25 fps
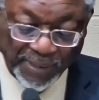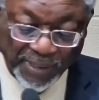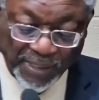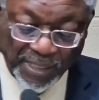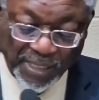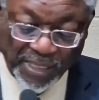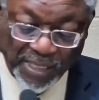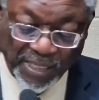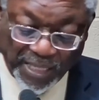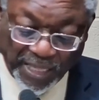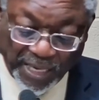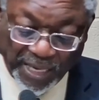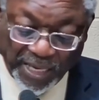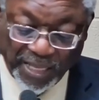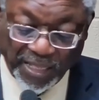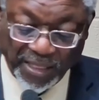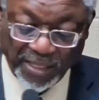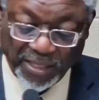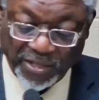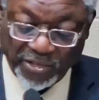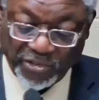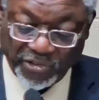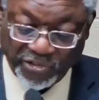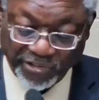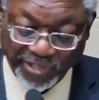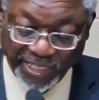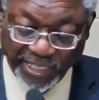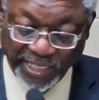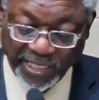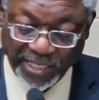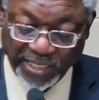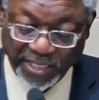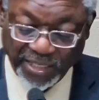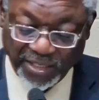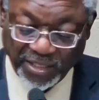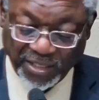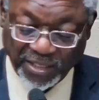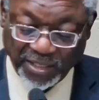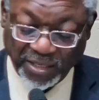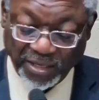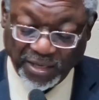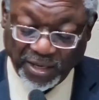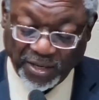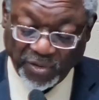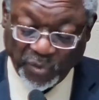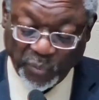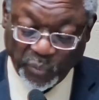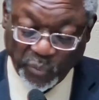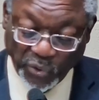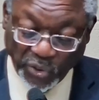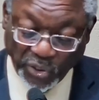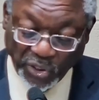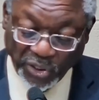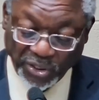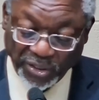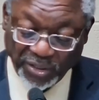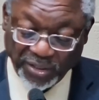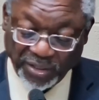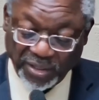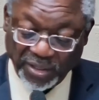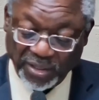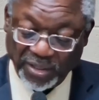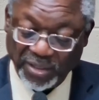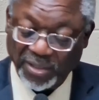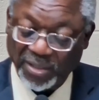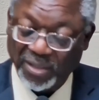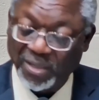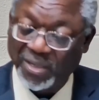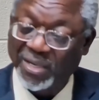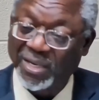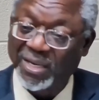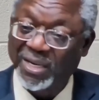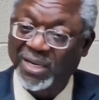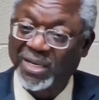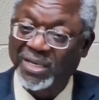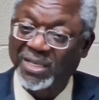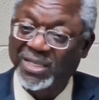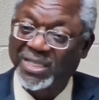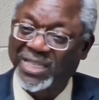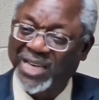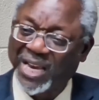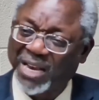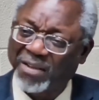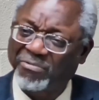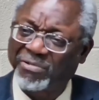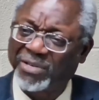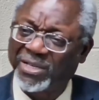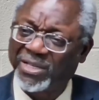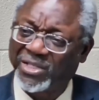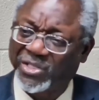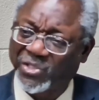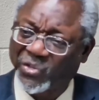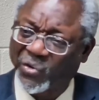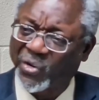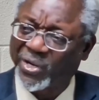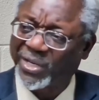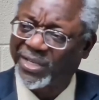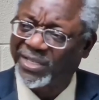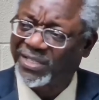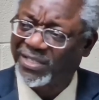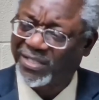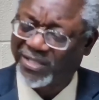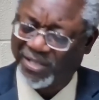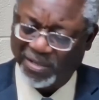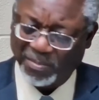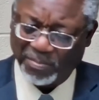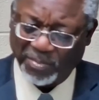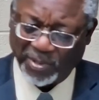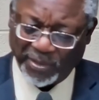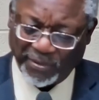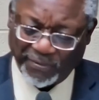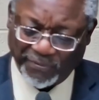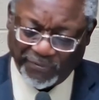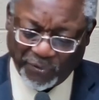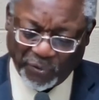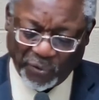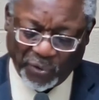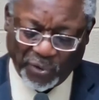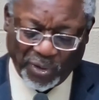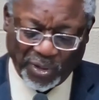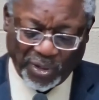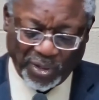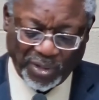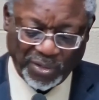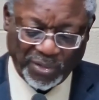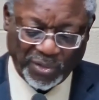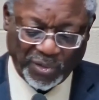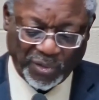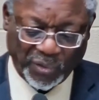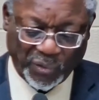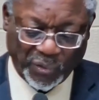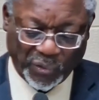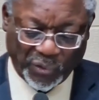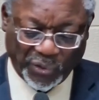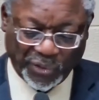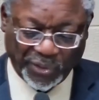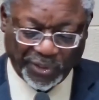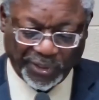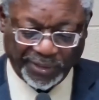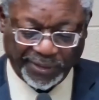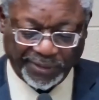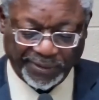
Then the trees of the woods shall rejoice before the Lord,